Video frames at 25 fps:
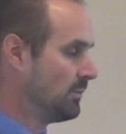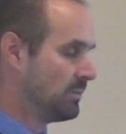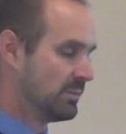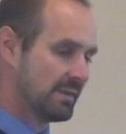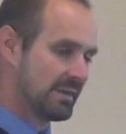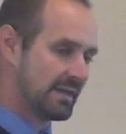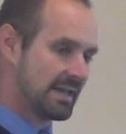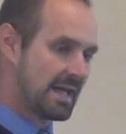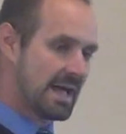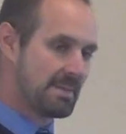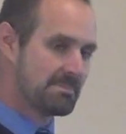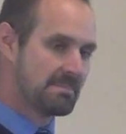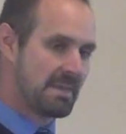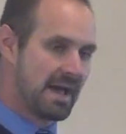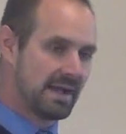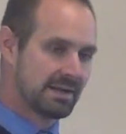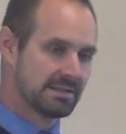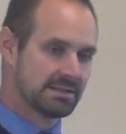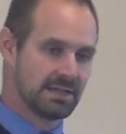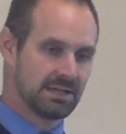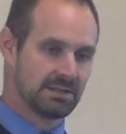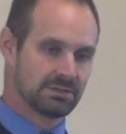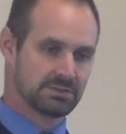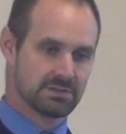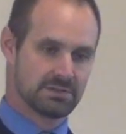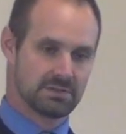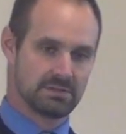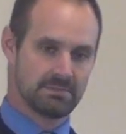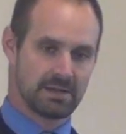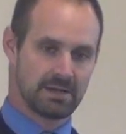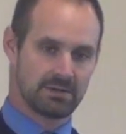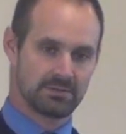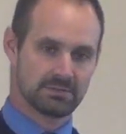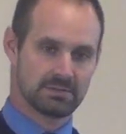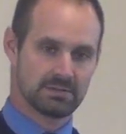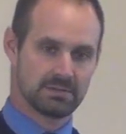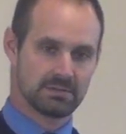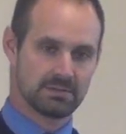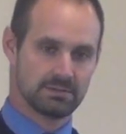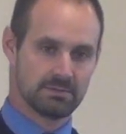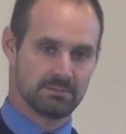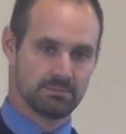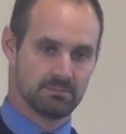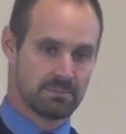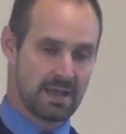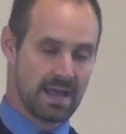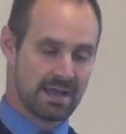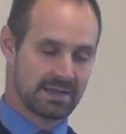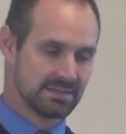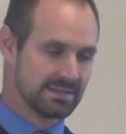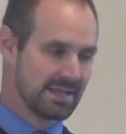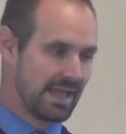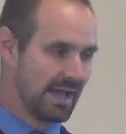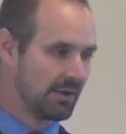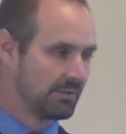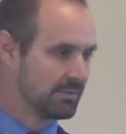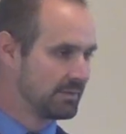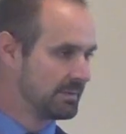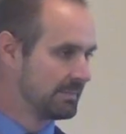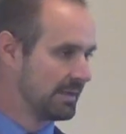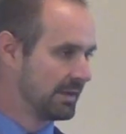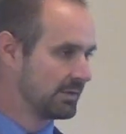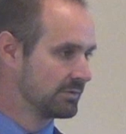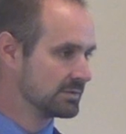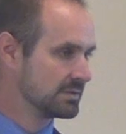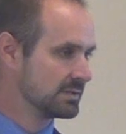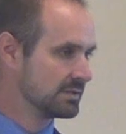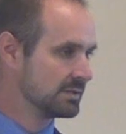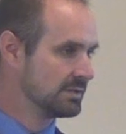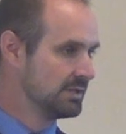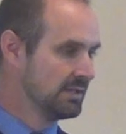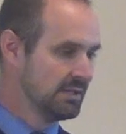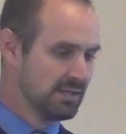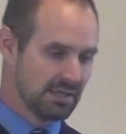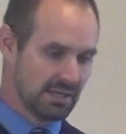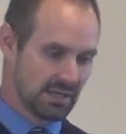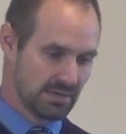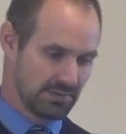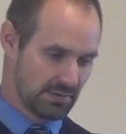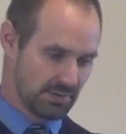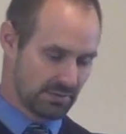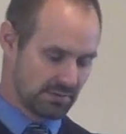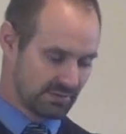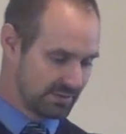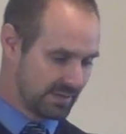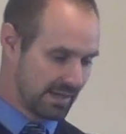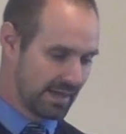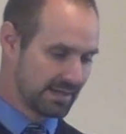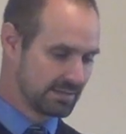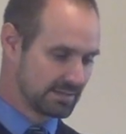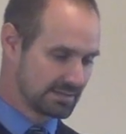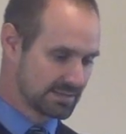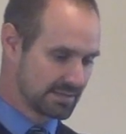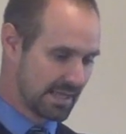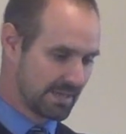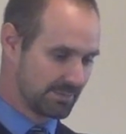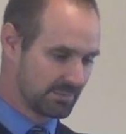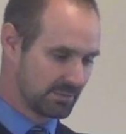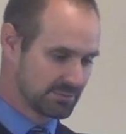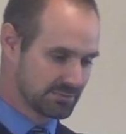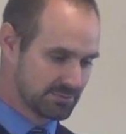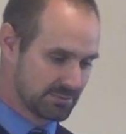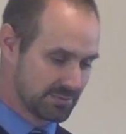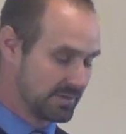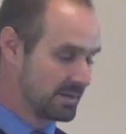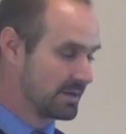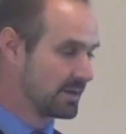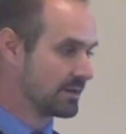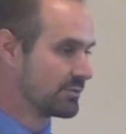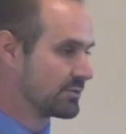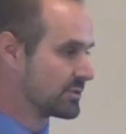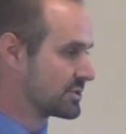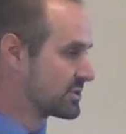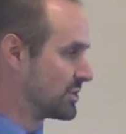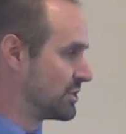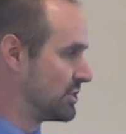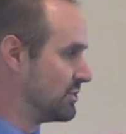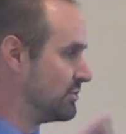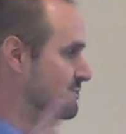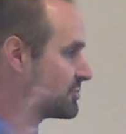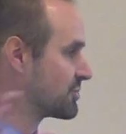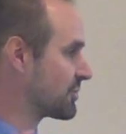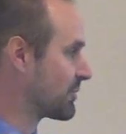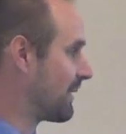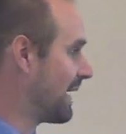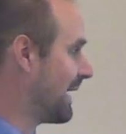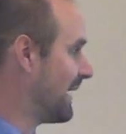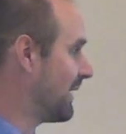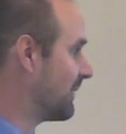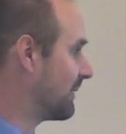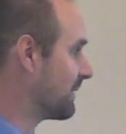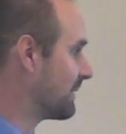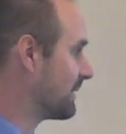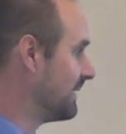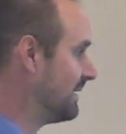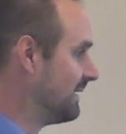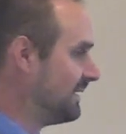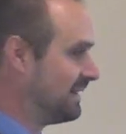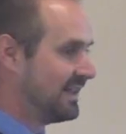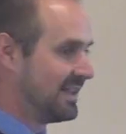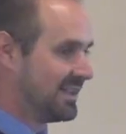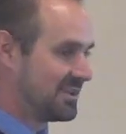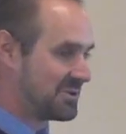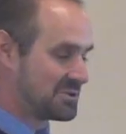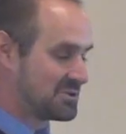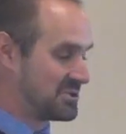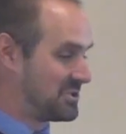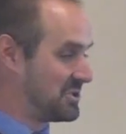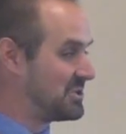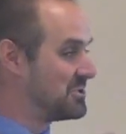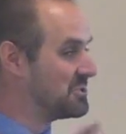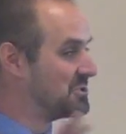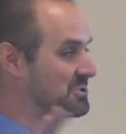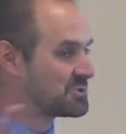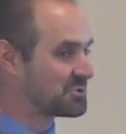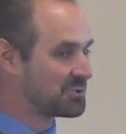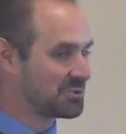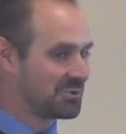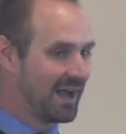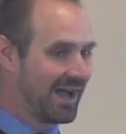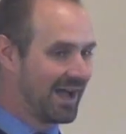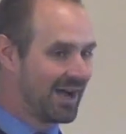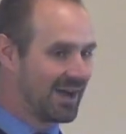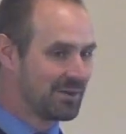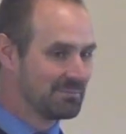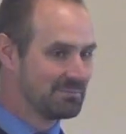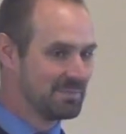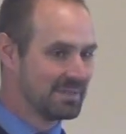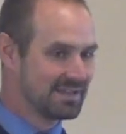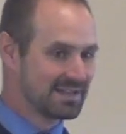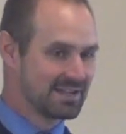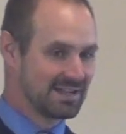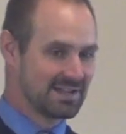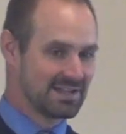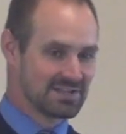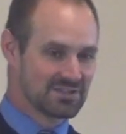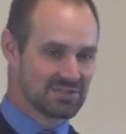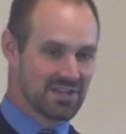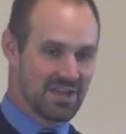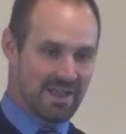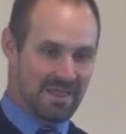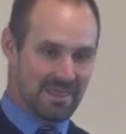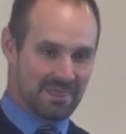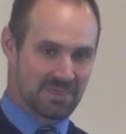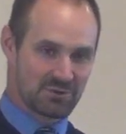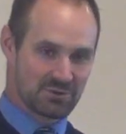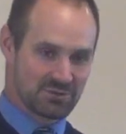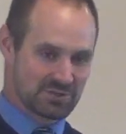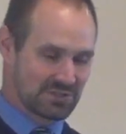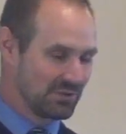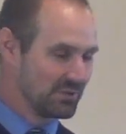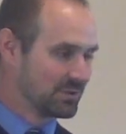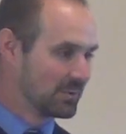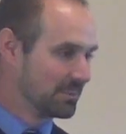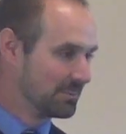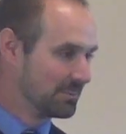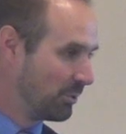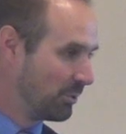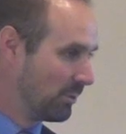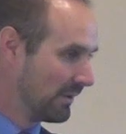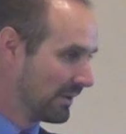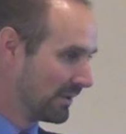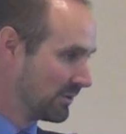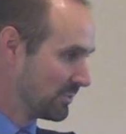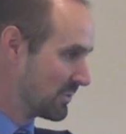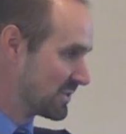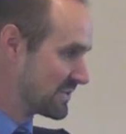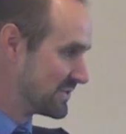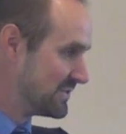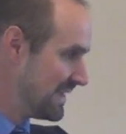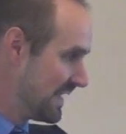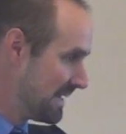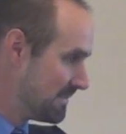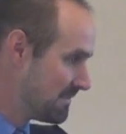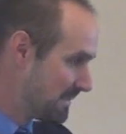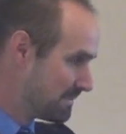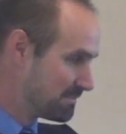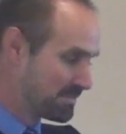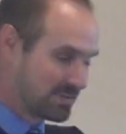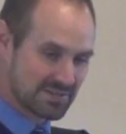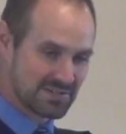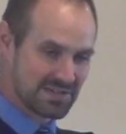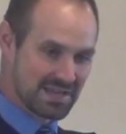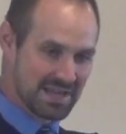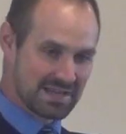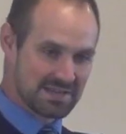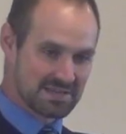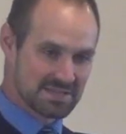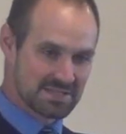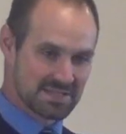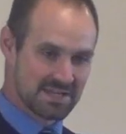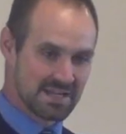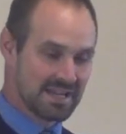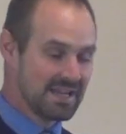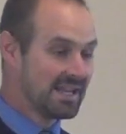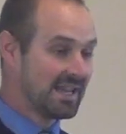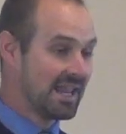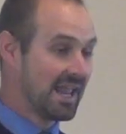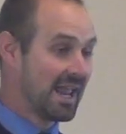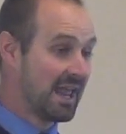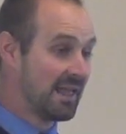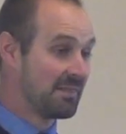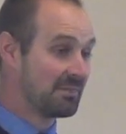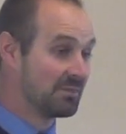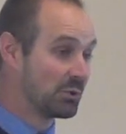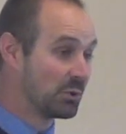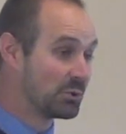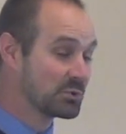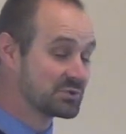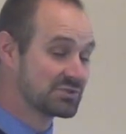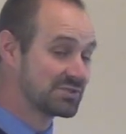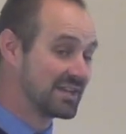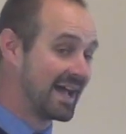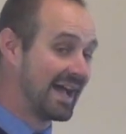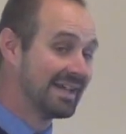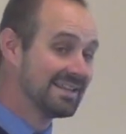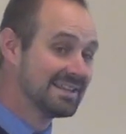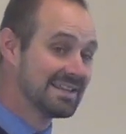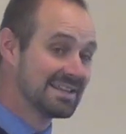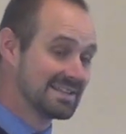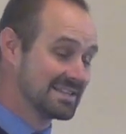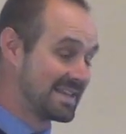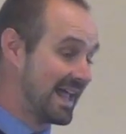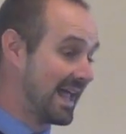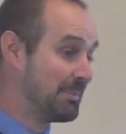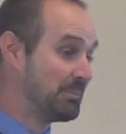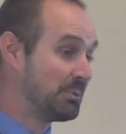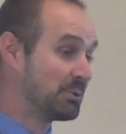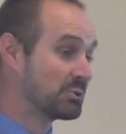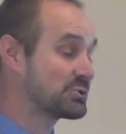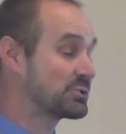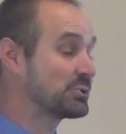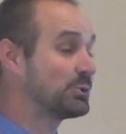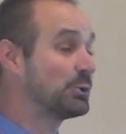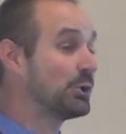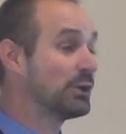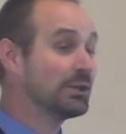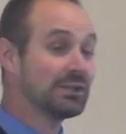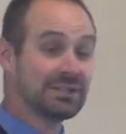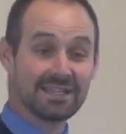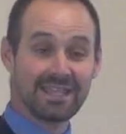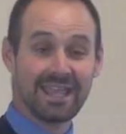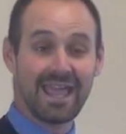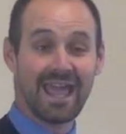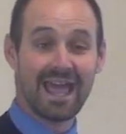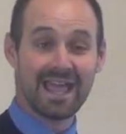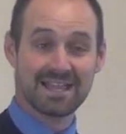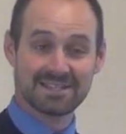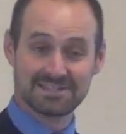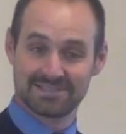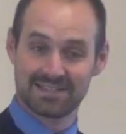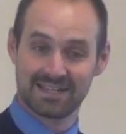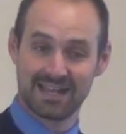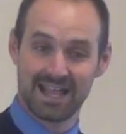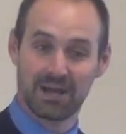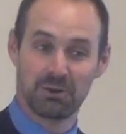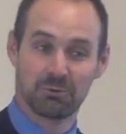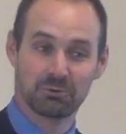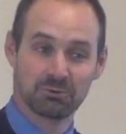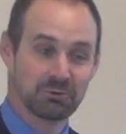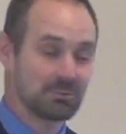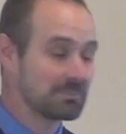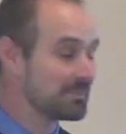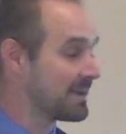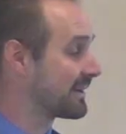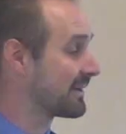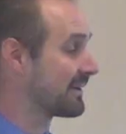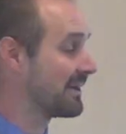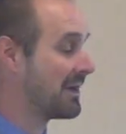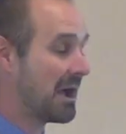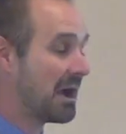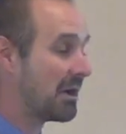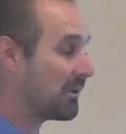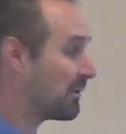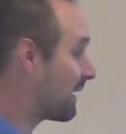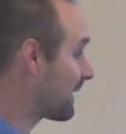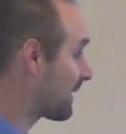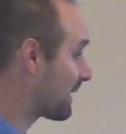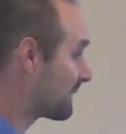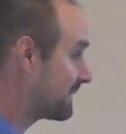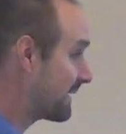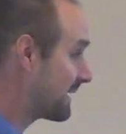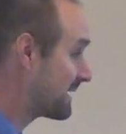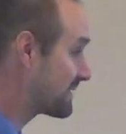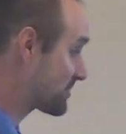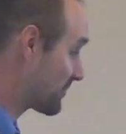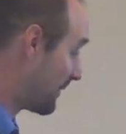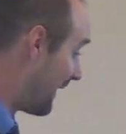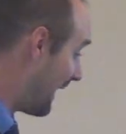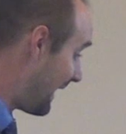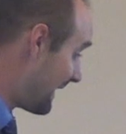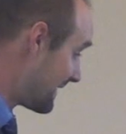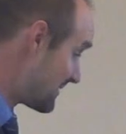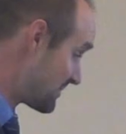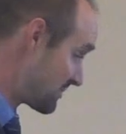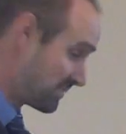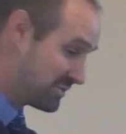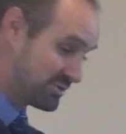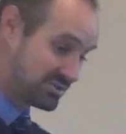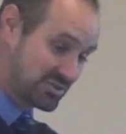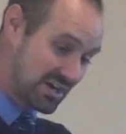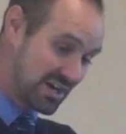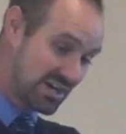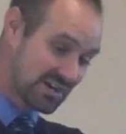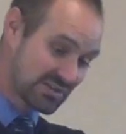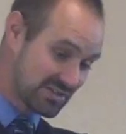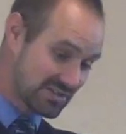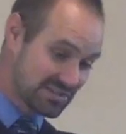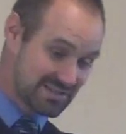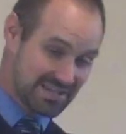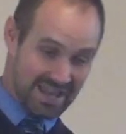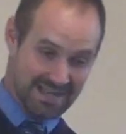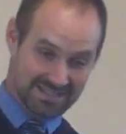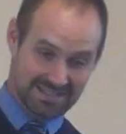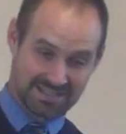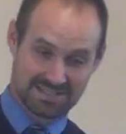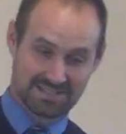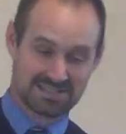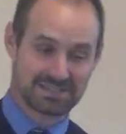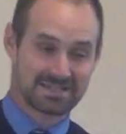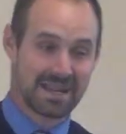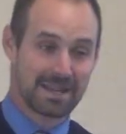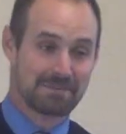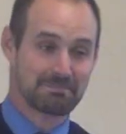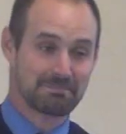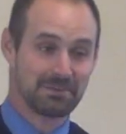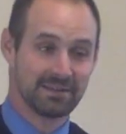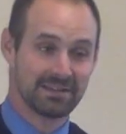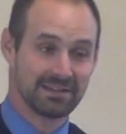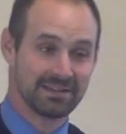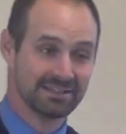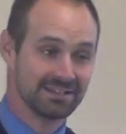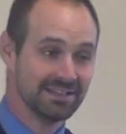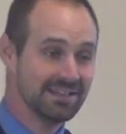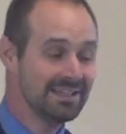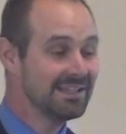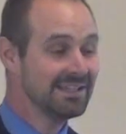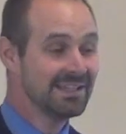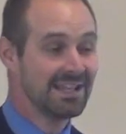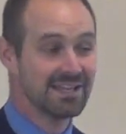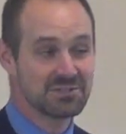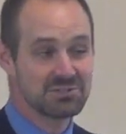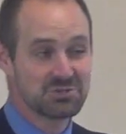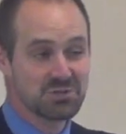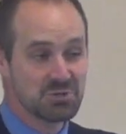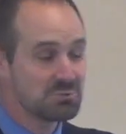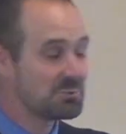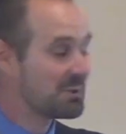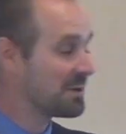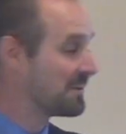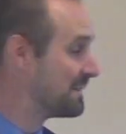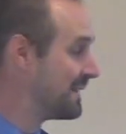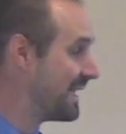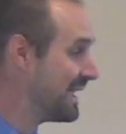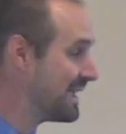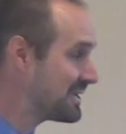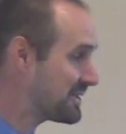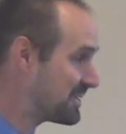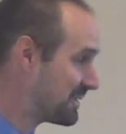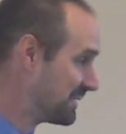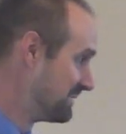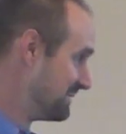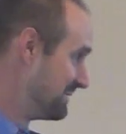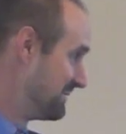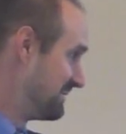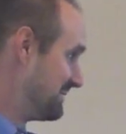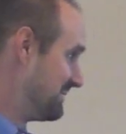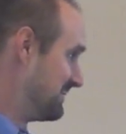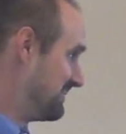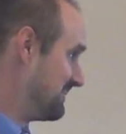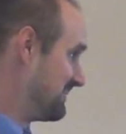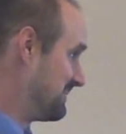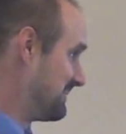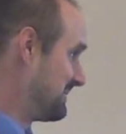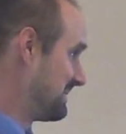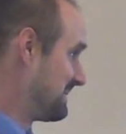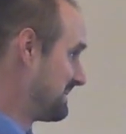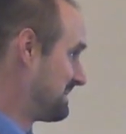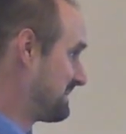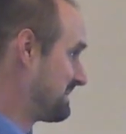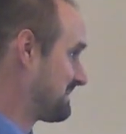when they got back down to the mountain, and the other 9 disciples were there, there's a huge crowd. There's a huge crowd because there's a boy who was demon-possessed, and those 9 disciples couldn't cast it out no matter how hard they tried, so Jesus had to step in and do what they couldn't do.